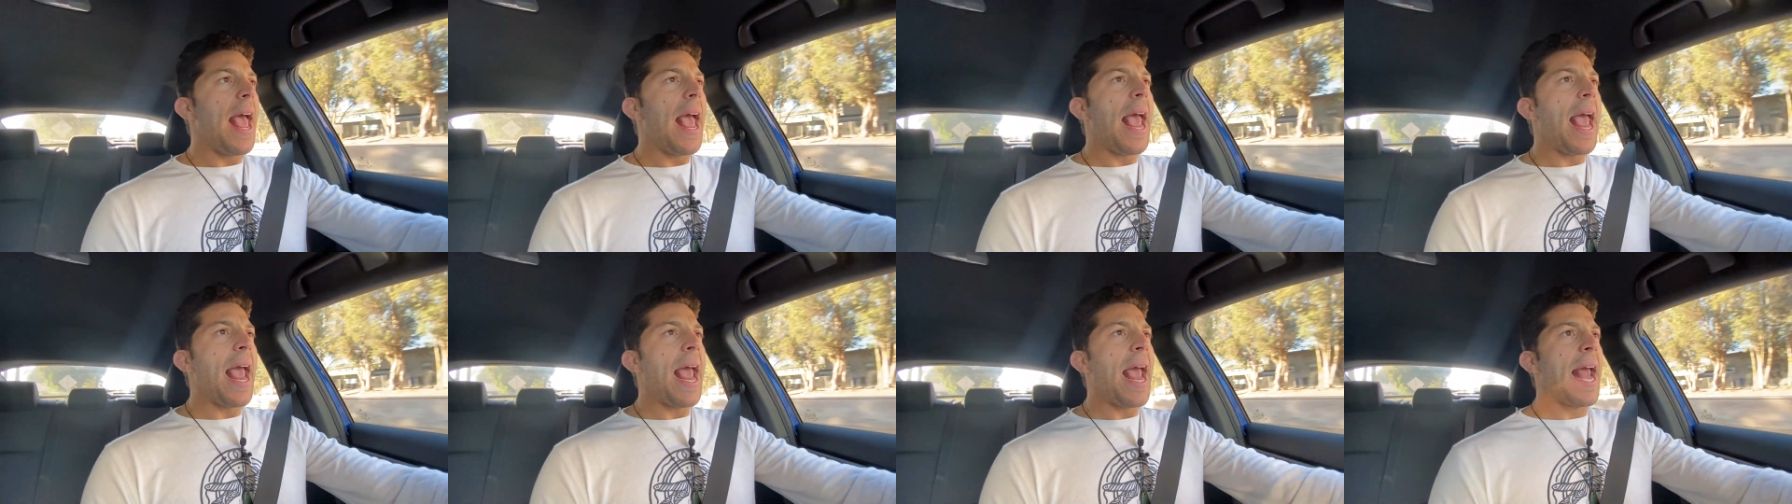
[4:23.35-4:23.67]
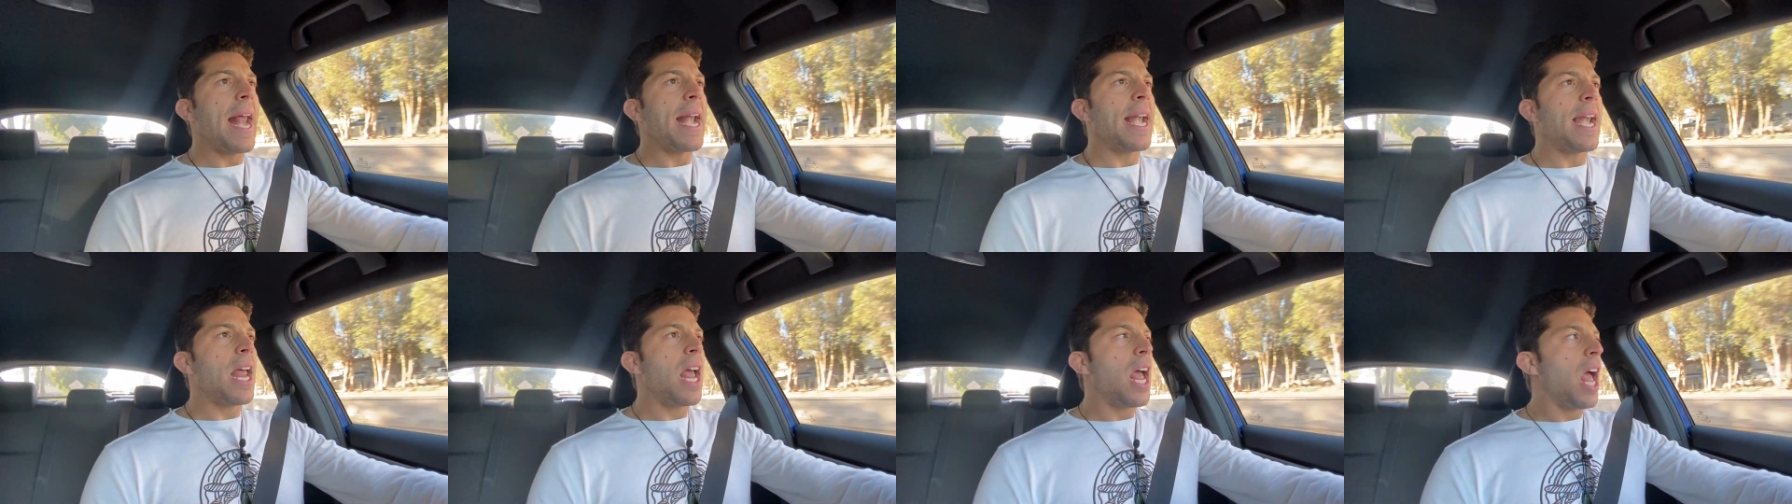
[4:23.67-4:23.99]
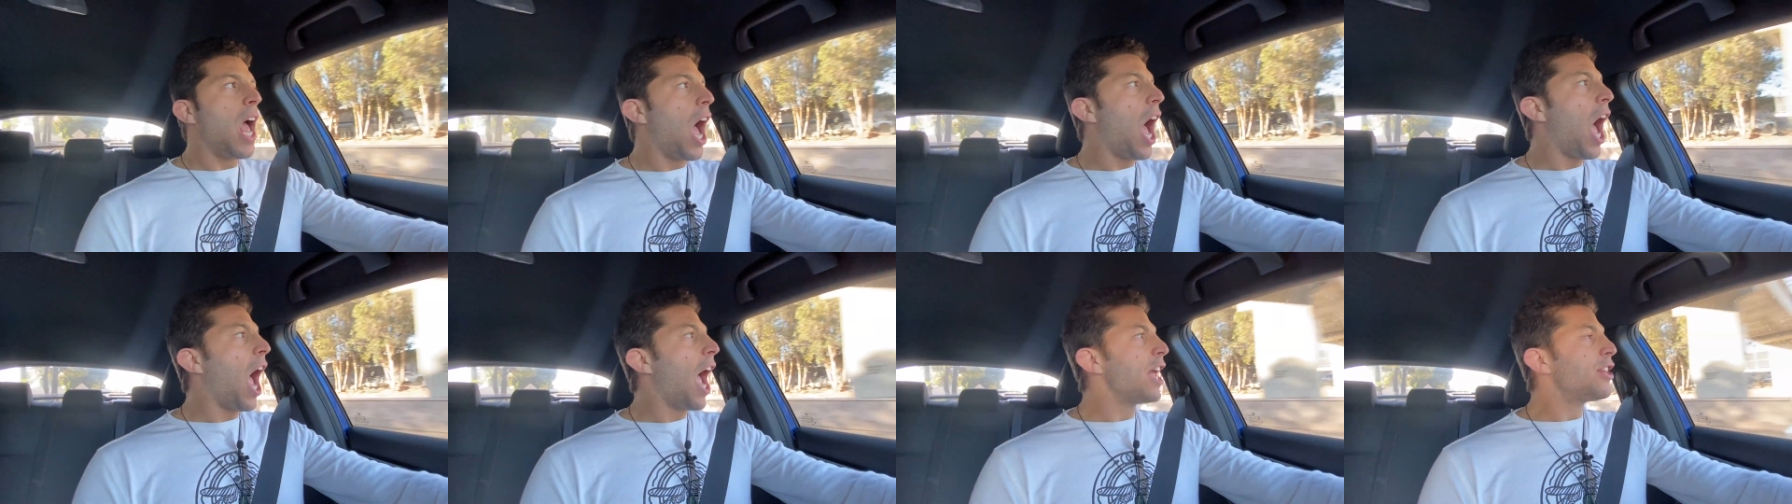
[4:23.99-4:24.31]
and
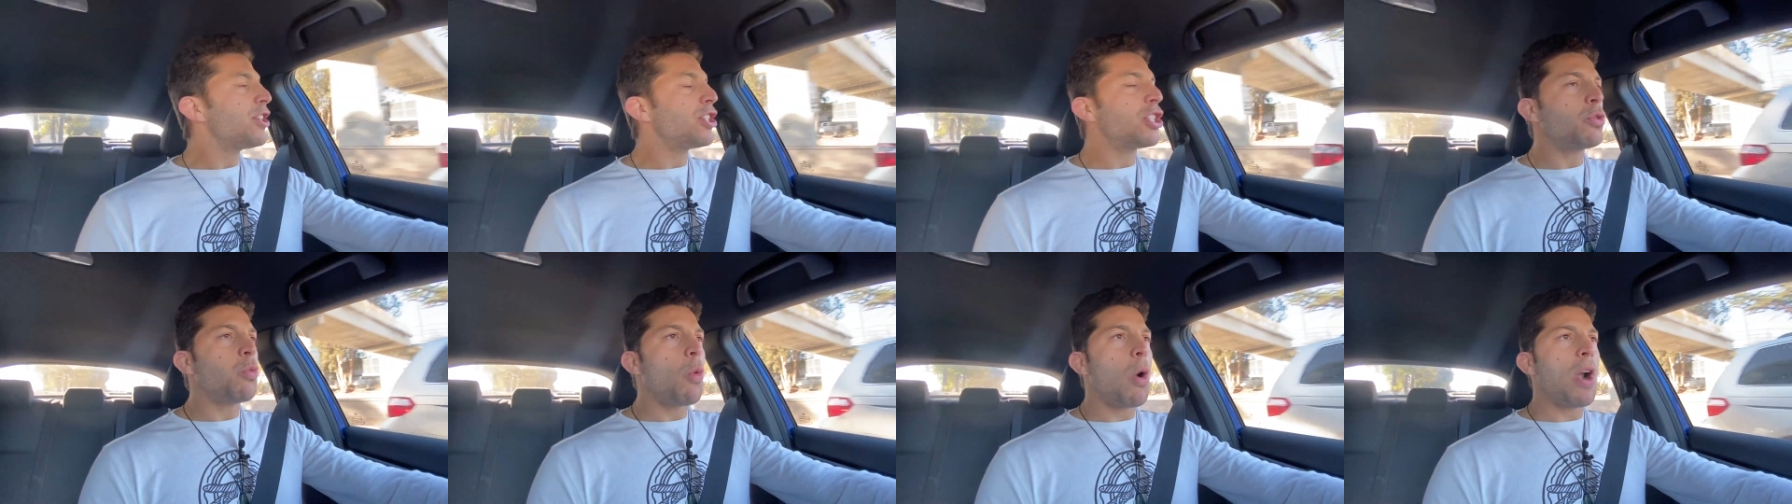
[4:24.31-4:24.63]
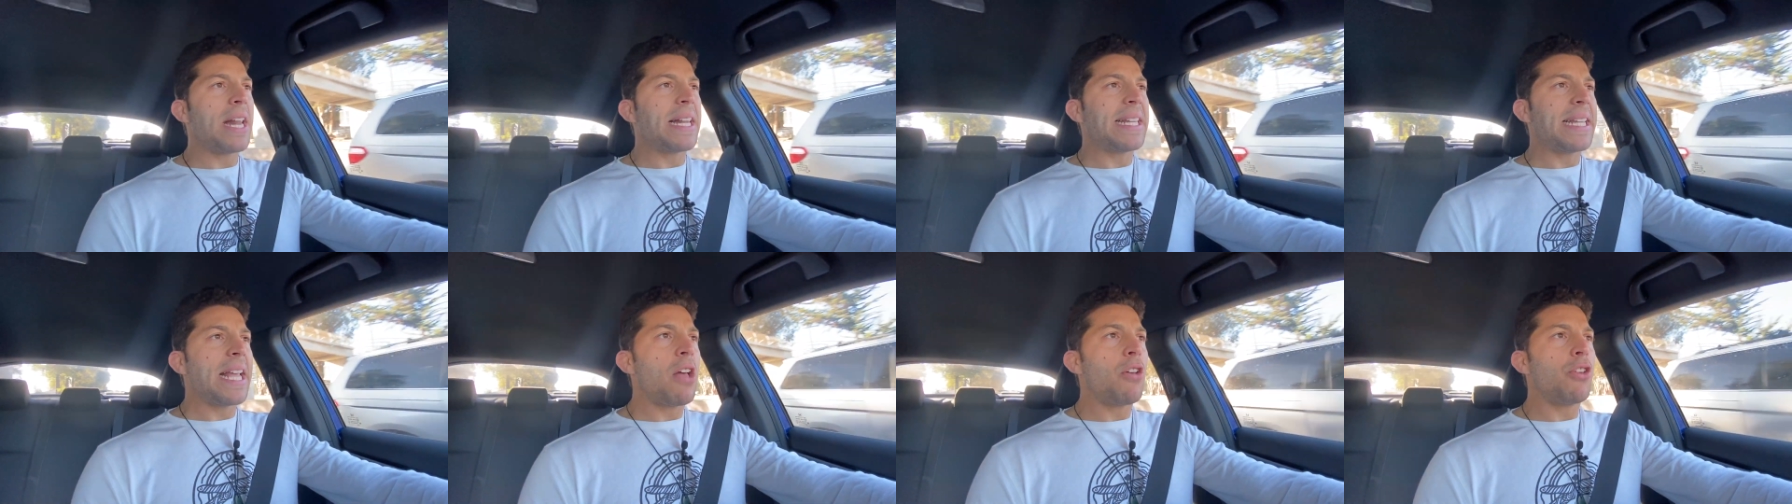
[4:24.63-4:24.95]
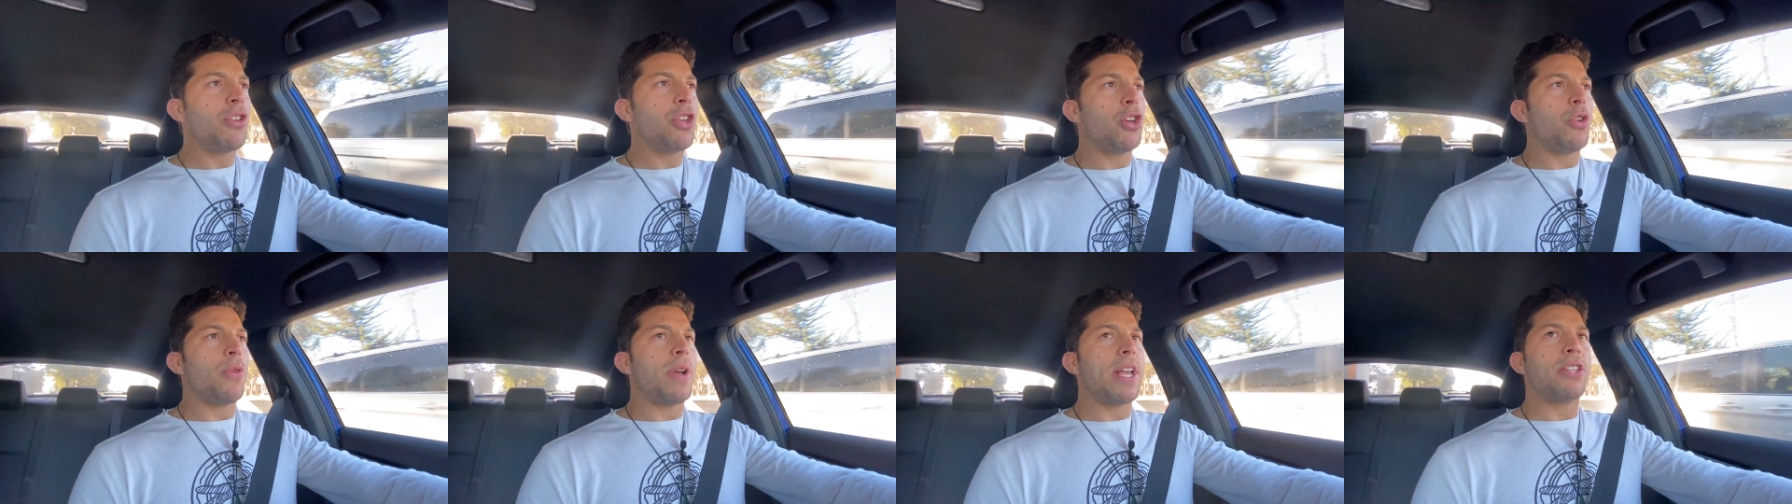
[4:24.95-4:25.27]
I just want to tell you,